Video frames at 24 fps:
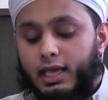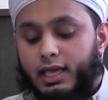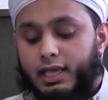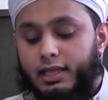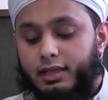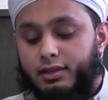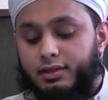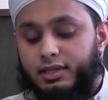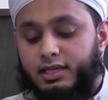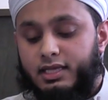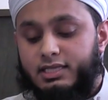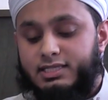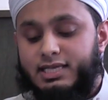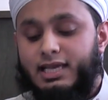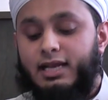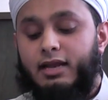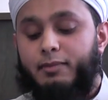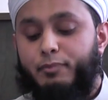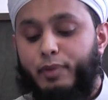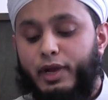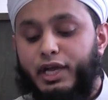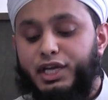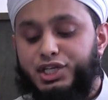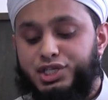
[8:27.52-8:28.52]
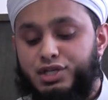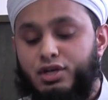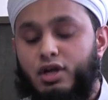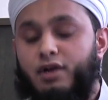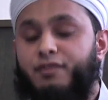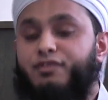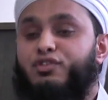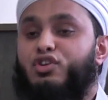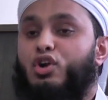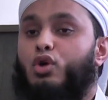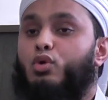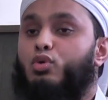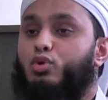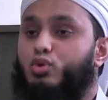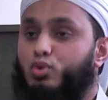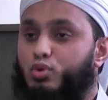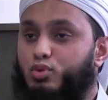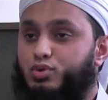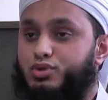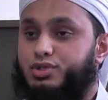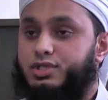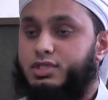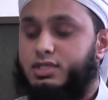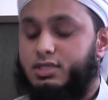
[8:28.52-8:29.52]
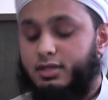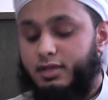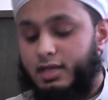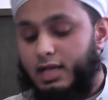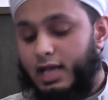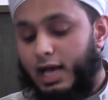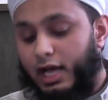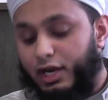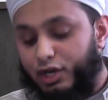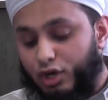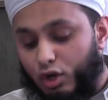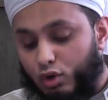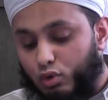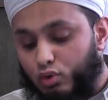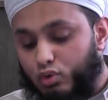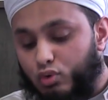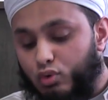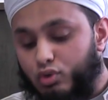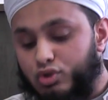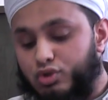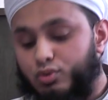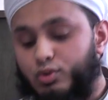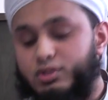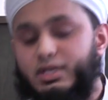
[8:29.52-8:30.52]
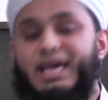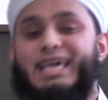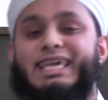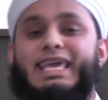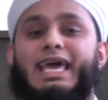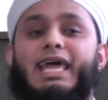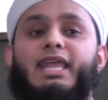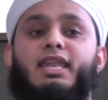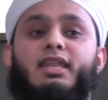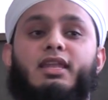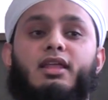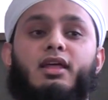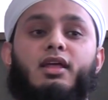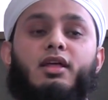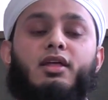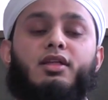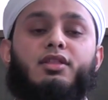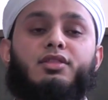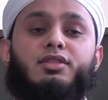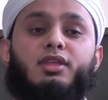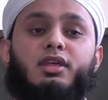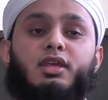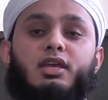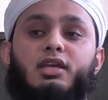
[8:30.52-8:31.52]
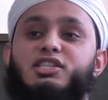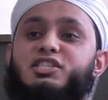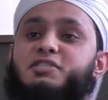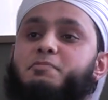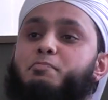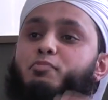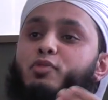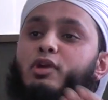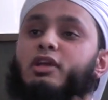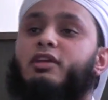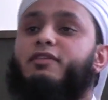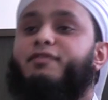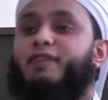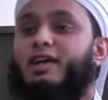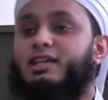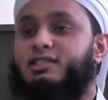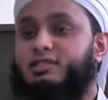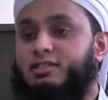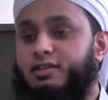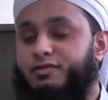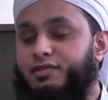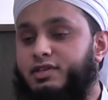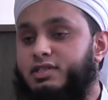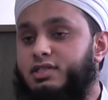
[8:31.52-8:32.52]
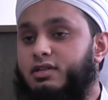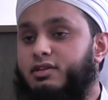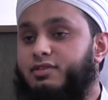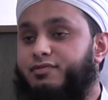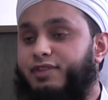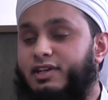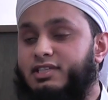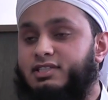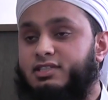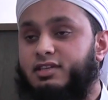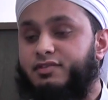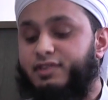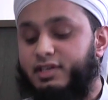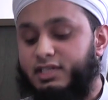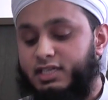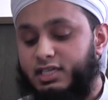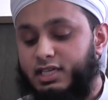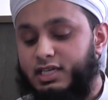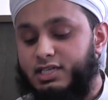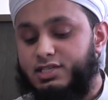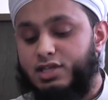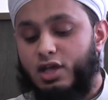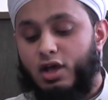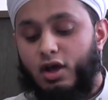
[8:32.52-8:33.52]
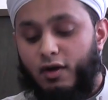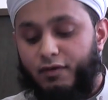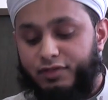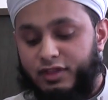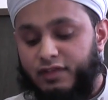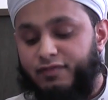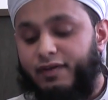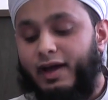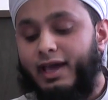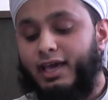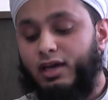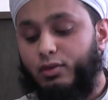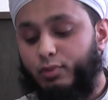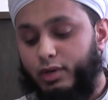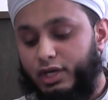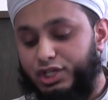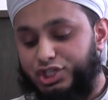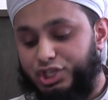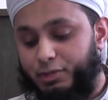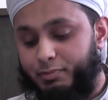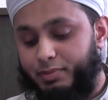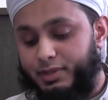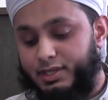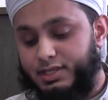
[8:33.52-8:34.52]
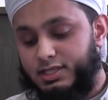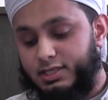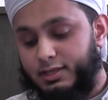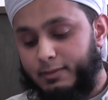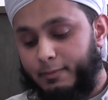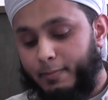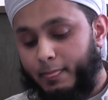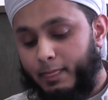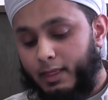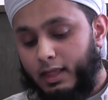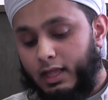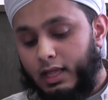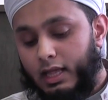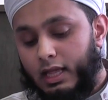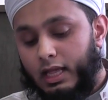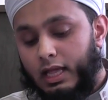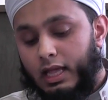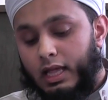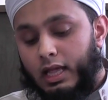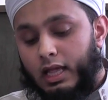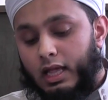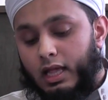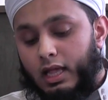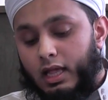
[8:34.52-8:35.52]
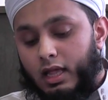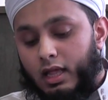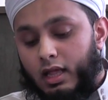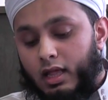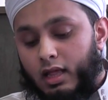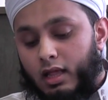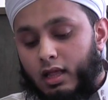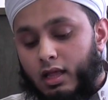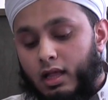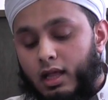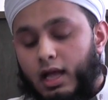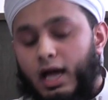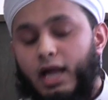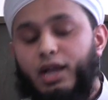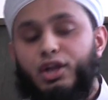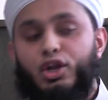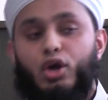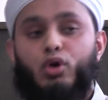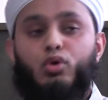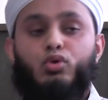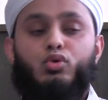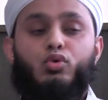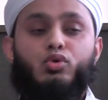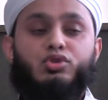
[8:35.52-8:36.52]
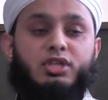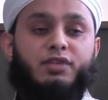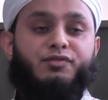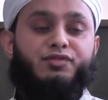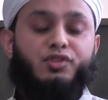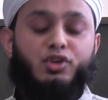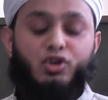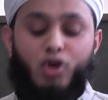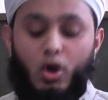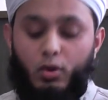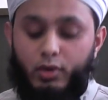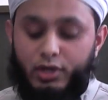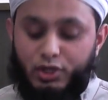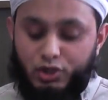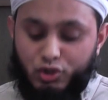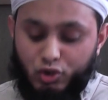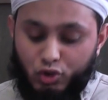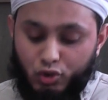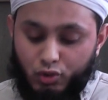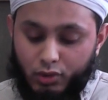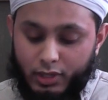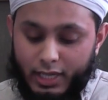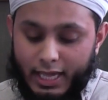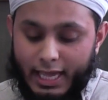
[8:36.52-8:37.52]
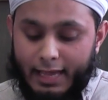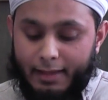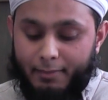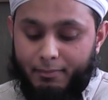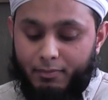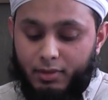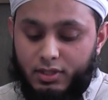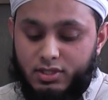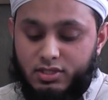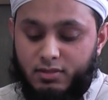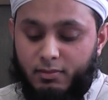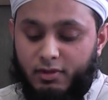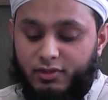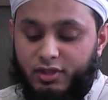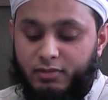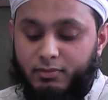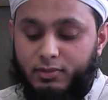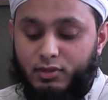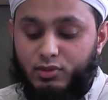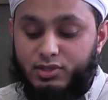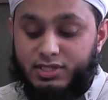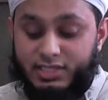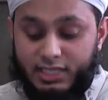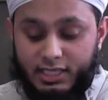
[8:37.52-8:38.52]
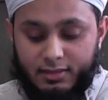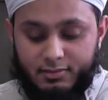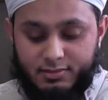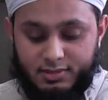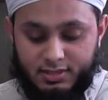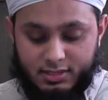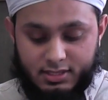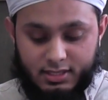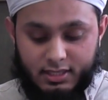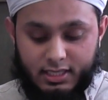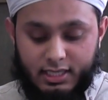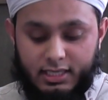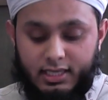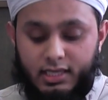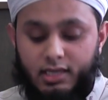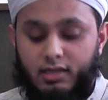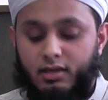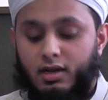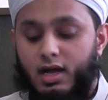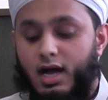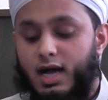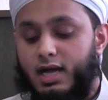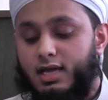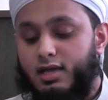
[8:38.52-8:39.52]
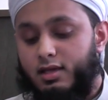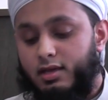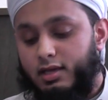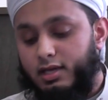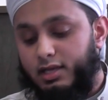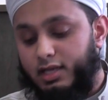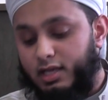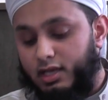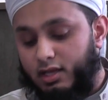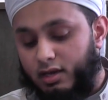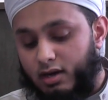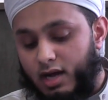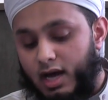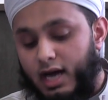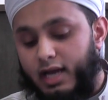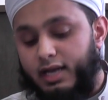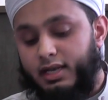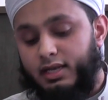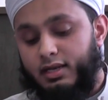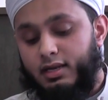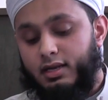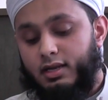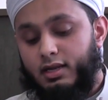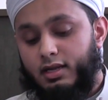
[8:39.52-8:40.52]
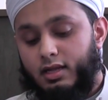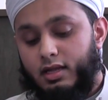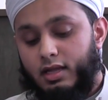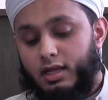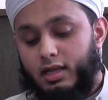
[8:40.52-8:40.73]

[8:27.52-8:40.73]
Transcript: in the celebration of Nowruz. And Nowruz was again the spring festivities of the fire worshippers. And Nowruz, if you go into some of the museums in Iraq, in Iran,